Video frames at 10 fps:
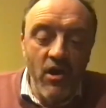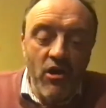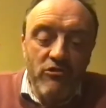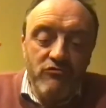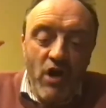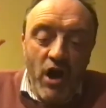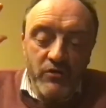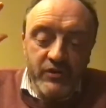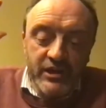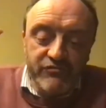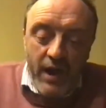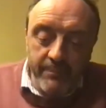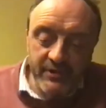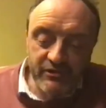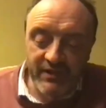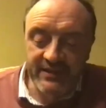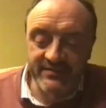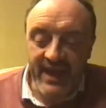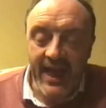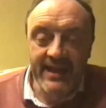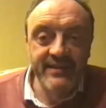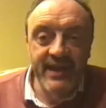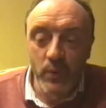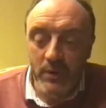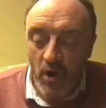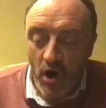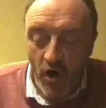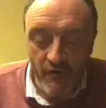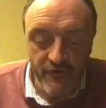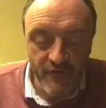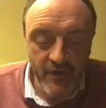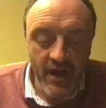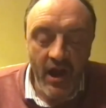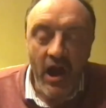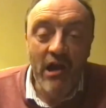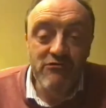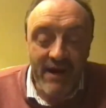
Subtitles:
Roundy dropped his raised hand and we were off. I ran